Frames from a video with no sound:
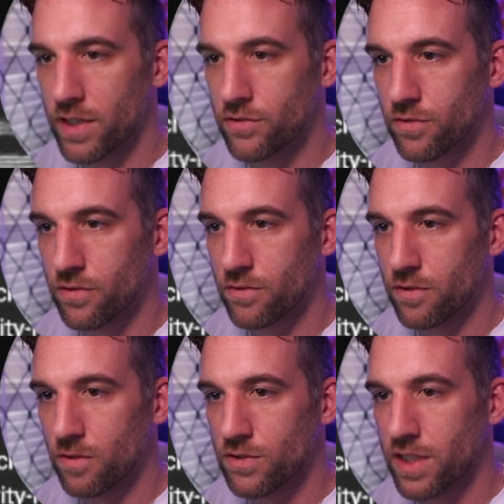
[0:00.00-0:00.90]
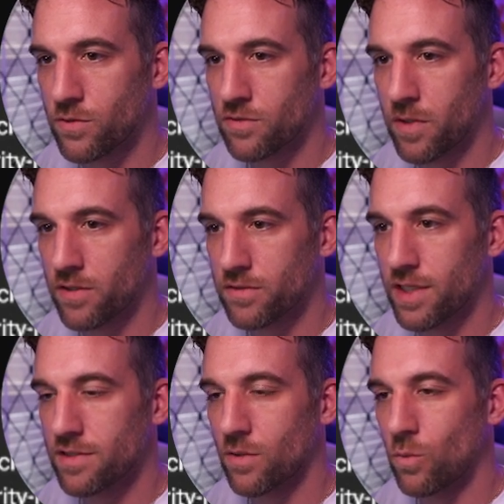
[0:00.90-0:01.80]
intro to large language models
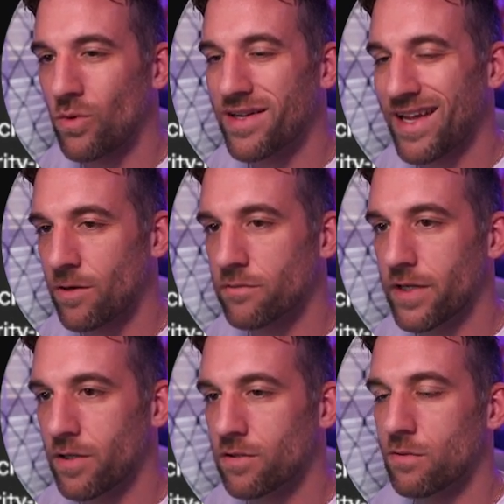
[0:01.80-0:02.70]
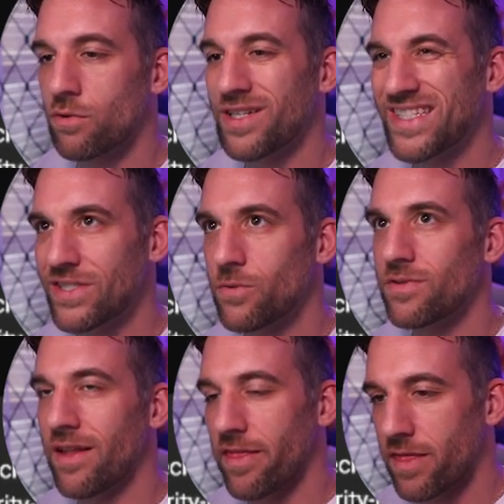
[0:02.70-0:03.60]
that is a one hour video. So we're gonna
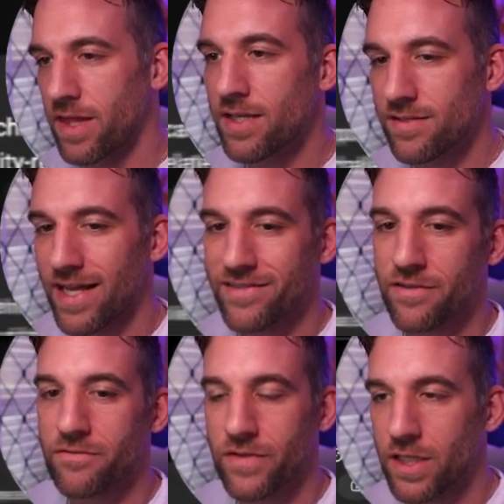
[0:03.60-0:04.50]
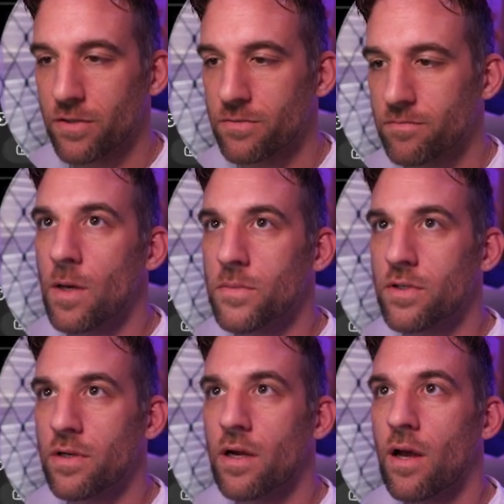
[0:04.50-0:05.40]
use this as our video. I'm
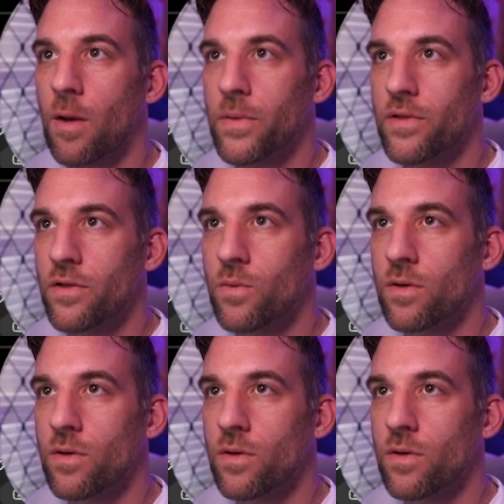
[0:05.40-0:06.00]
just gonna copy the